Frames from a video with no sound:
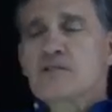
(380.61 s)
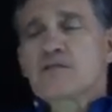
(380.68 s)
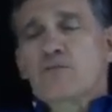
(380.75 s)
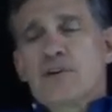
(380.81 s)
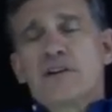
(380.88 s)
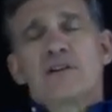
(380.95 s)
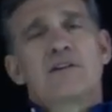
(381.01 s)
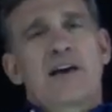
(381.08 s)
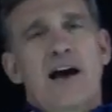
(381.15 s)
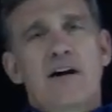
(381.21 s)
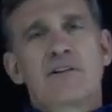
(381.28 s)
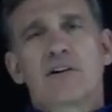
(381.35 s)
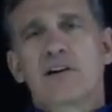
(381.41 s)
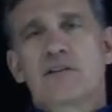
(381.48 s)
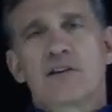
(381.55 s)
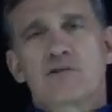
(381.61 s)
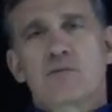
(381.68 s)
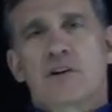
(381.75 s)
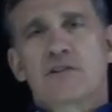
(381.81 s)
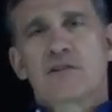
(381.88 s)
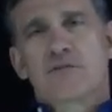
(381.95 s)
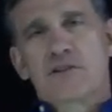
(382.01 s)
we can calculate this
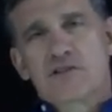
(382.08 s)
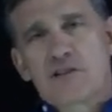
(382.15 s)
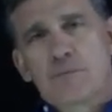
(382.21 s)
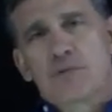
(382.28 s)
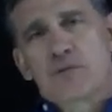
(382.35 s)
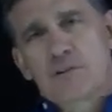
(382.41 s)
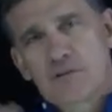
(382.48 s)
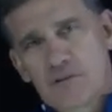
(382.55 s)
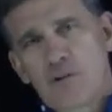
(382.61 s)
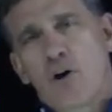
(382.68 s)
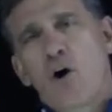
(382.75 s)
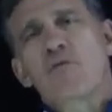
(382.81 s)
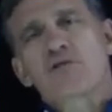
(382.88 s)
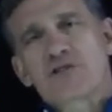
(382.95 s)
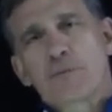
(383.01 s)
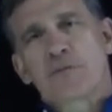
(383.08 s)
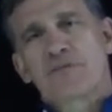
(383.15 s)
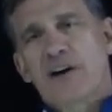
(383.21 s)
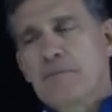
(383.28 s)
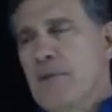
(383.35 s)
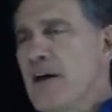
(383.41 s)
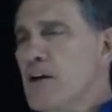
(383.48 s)
relatively simple and
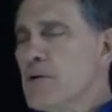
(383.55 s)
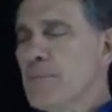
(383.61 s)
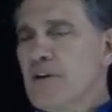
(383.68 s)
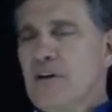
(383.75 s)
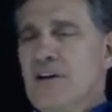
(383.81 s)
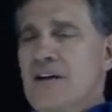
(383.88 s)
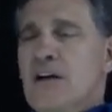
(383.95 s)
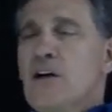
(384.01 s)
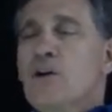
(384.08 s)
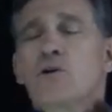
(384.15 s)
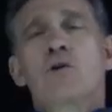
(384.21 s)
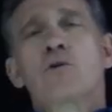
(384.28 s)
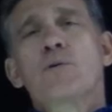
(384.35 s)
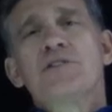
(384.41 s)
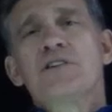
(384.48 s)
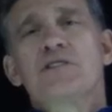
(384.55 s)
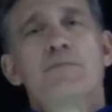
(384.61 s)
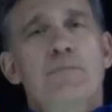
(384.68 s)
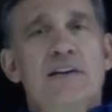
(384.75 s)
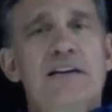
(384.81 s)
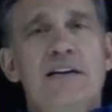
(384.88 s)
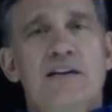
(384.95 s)
oversimplified manner, but look what this
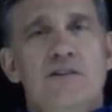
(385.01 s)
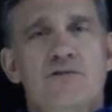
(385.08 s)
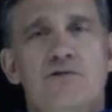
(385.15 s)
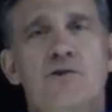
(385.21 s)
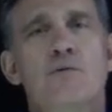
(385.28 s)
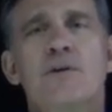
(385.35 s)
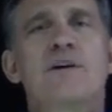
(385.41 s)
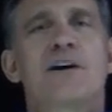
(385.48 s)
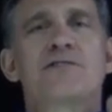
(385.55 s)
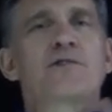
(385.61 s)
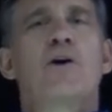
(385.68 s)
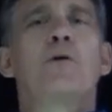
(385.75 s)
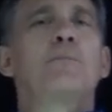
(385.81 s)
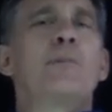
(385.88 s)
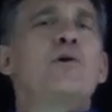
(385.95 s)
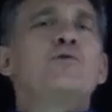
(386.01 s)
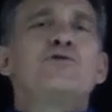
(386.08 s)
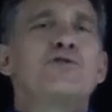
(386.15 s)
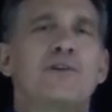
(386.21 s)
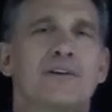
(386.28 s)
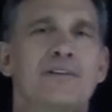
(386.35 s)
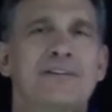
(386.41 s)
means. Do you realize all
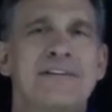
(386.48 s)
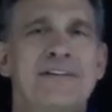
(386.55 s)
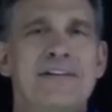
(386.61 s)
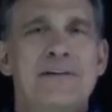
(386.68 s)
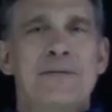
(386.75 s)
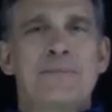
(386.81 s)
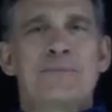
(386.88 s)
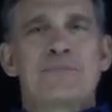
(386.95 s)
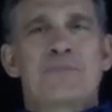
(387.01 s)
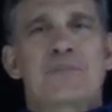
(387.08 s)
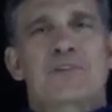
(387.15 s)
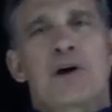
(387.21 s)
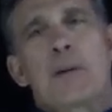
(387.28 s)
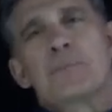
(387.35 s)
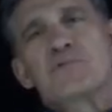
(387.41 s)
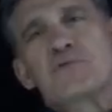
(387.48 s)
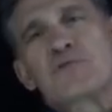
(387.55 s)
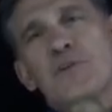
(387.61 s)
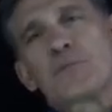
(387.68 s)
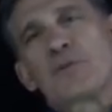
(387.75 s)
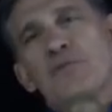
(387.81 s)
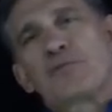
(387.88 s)
motion comes
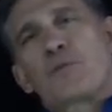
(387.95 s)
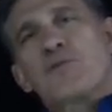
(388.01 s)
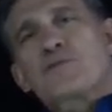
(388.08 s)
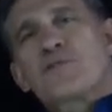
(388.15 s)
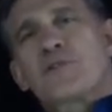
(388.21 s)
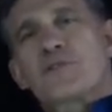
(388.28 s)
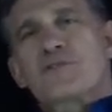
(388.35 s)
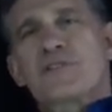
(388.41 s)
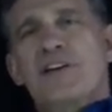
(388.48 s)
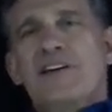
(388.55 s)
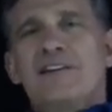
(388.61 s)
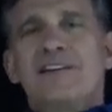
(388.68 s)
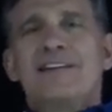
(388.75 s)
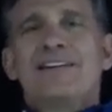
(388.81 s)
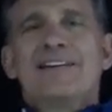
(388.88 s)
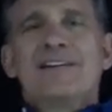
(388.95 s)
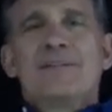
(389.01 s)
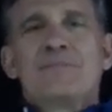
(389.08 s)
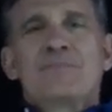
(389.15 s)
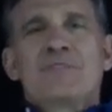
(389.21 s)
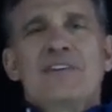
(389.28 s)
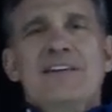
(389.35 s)
from the forces that
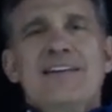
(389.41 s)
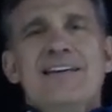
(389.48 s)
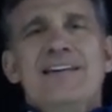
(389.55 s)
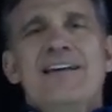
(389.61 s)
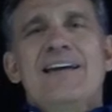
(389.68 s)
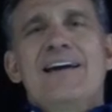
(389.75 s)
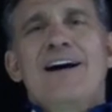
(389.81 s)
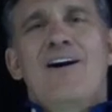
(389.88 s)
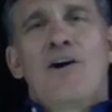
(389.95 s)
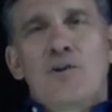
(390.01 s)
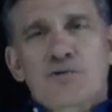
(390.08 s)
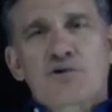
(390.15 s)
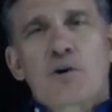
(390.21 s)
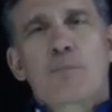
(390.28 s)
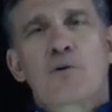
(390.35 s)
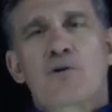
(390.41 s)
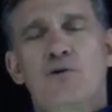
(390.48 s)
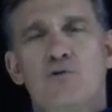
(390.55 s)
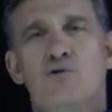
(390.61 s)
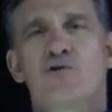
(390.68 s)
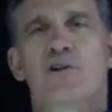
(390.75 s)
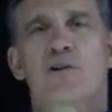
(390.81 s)
also
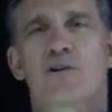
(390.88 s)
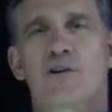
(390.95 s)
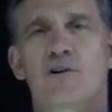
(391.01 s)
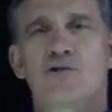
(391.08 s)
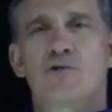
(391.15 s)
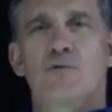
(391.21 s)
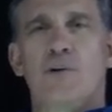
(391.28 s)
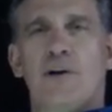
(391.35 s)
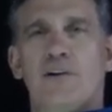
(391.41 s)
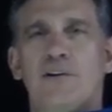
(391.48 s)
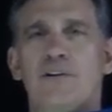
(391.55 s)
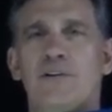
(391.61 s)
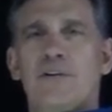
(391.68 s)
produce shear at a joint?